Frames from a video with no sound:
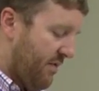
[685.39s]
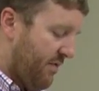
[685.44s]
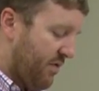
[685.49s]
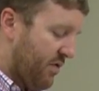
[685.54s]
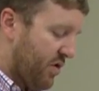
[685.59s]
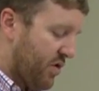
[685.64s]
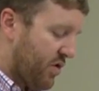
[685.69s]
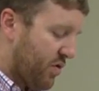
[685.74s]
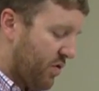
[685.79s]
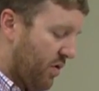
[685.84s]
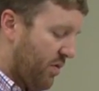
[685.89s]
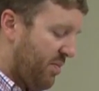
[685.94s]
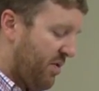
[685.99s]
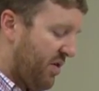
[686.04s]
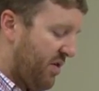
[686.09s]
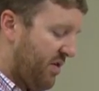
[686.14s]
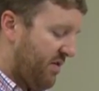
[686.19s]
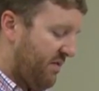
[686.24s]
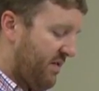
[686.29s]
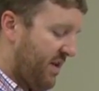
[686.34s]
for a short
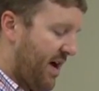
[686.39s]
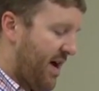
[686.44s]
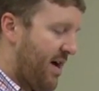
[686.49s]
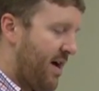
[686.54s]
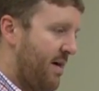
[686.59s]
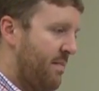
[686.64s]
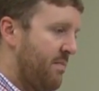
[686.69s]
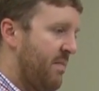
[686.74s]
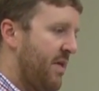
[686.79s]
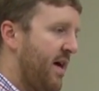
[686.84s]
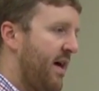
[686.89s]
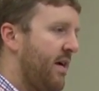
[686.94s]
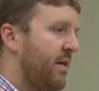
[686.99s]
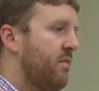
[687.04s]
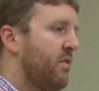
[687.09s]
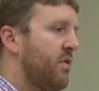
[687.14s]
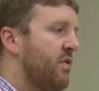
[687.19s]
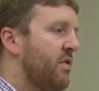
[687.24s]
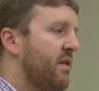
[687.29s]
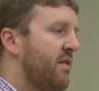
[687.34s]
period of time,
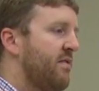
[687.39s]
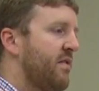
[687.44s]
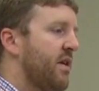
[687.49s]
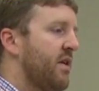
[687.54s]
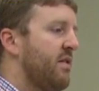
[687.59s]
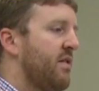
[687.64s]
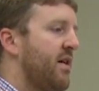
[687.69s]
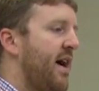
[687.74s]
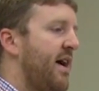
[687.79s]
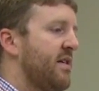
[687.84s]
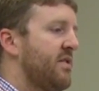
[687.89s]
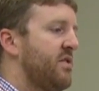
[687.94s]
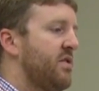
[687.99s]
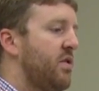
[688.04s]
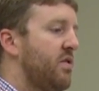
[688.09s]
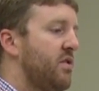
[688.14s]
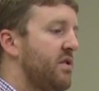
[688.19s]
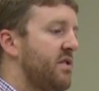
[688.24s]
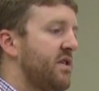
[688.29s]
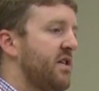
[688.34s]
that relief can last
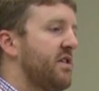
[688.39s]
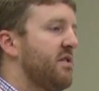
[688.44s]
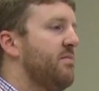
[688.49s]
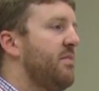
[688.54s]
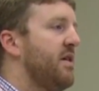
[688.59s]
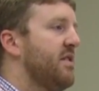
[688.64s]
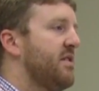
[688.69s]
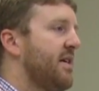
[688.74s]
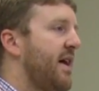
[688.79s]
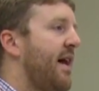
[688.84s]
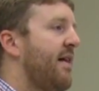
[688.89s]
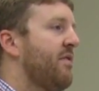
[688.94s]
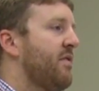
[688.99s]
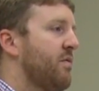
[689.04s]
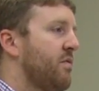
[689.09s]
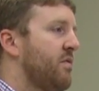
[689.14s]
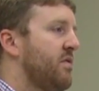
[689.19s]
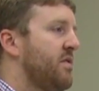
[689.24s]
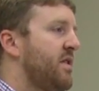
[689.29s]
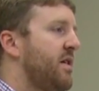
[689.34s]
two to six months
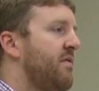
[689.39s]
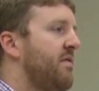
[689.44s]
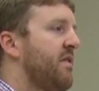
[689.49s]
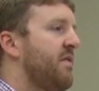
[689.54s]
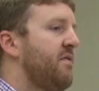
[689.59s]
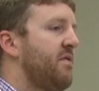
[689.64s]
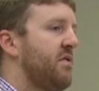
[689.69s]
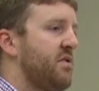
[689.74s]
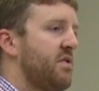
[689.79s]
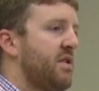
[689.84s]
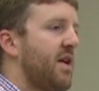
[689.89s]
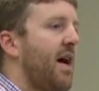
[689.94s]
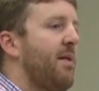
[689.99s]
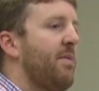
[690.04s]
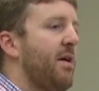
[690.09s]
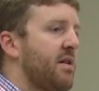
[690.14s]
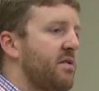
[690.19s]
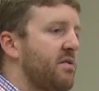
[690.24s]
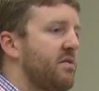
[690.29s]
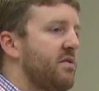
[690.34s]
afterwards, even if you
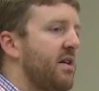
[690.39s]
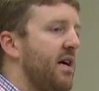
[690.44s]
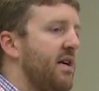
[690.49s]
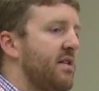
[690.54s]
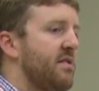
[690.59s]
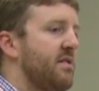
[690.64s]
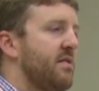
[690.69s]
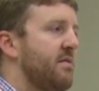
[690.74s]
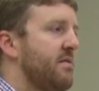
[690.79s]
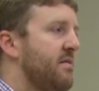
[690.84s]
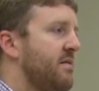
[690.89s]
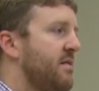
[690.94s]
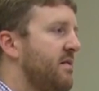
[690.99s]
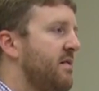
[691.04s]
stop exercising.